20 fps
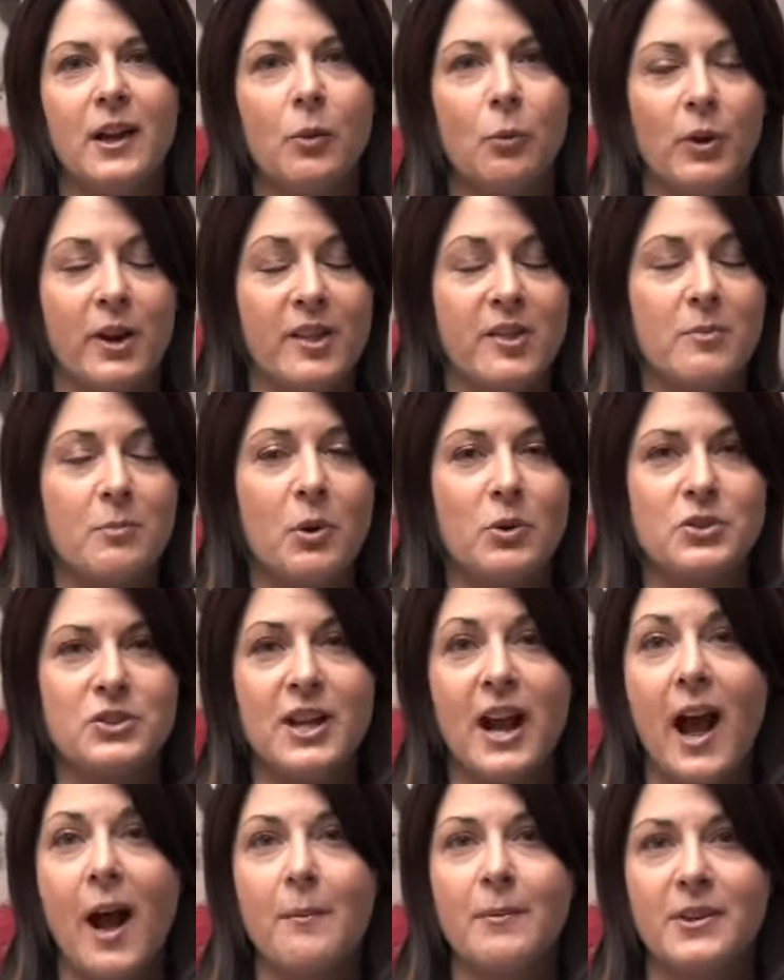One of the
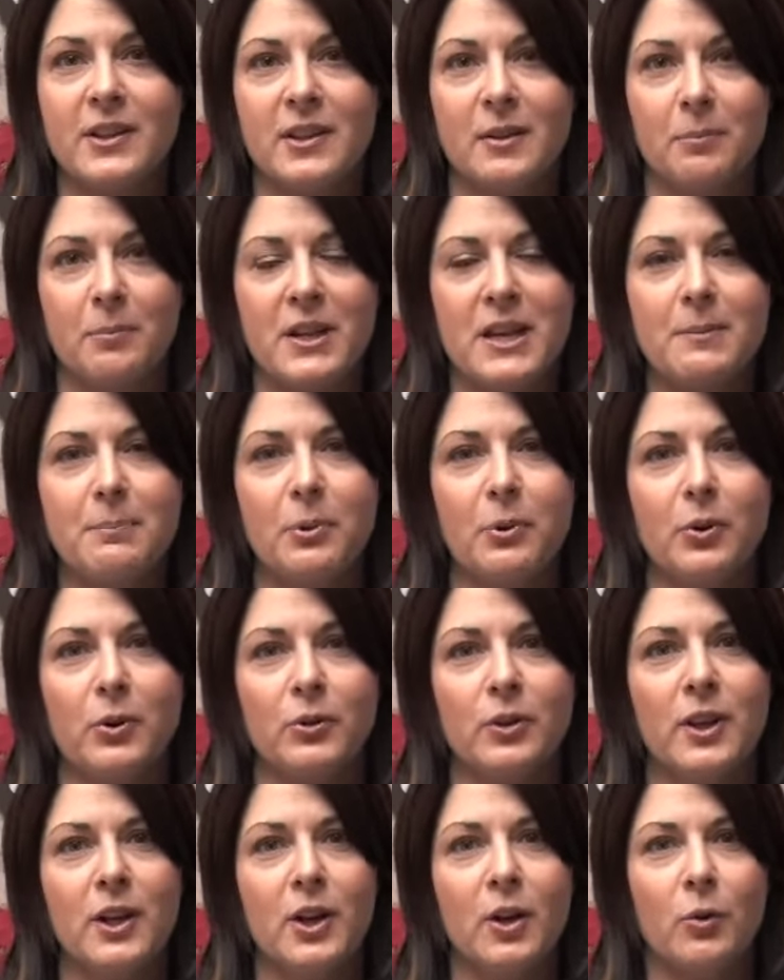most common that
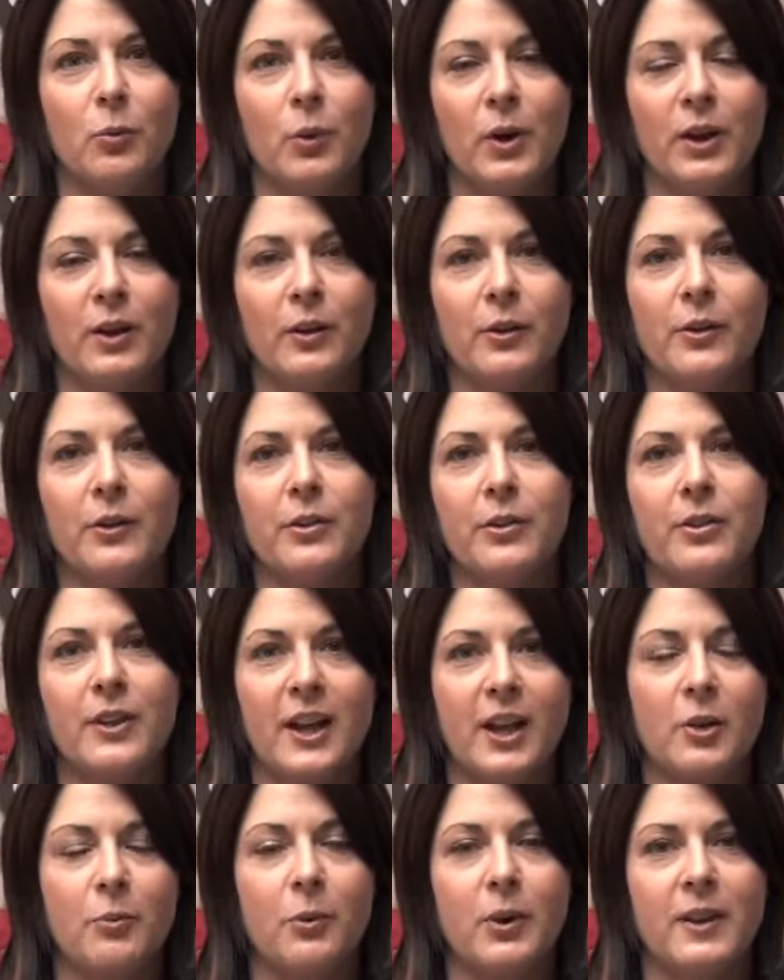people will
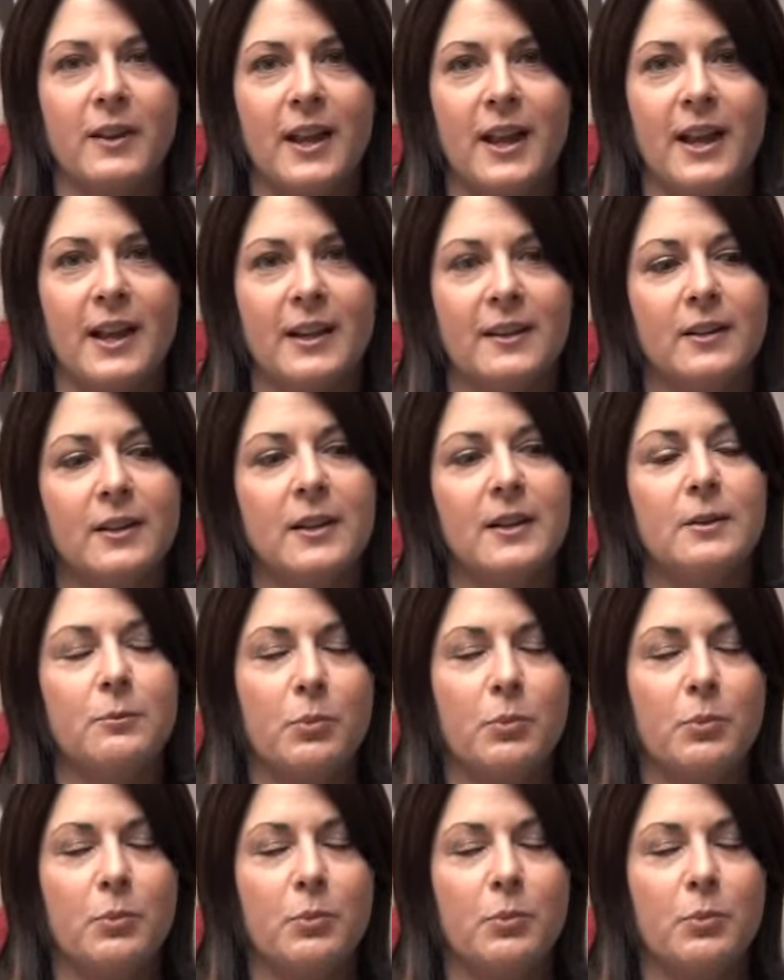think when they